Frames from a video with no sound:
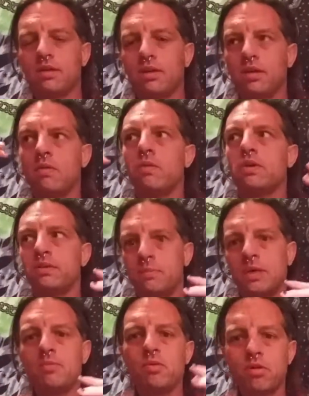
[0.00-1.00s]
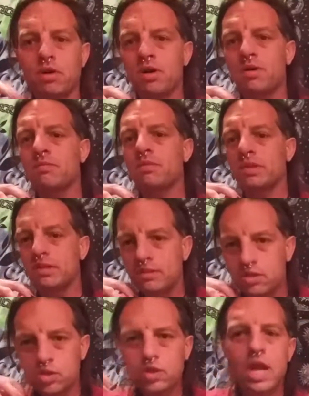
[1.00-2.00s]
You know, when people come, when these
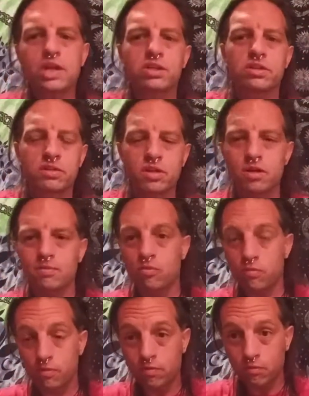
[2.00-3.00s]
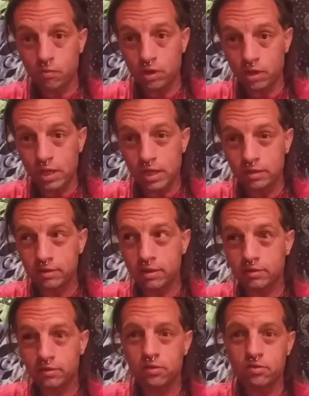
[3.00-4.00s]
distractions come, realize that
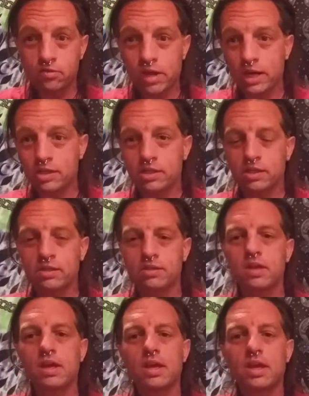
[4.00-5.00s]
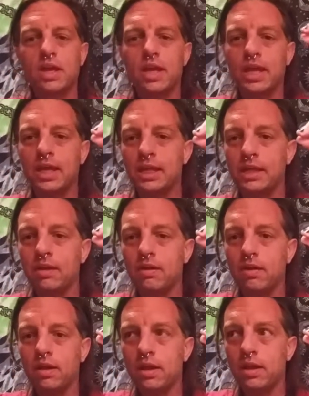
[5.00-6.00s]
it's distractions, and
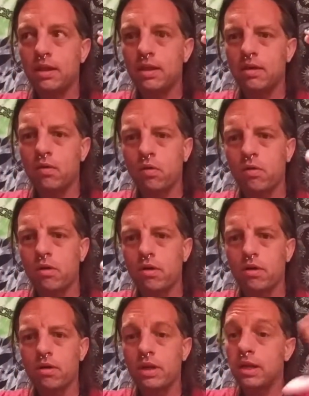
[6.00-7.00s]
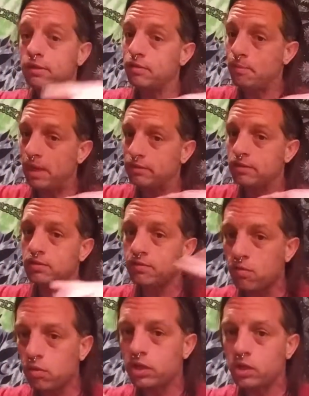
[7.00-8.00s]
or it is a message
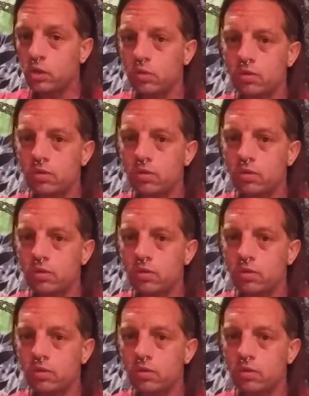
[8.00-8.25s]
for you.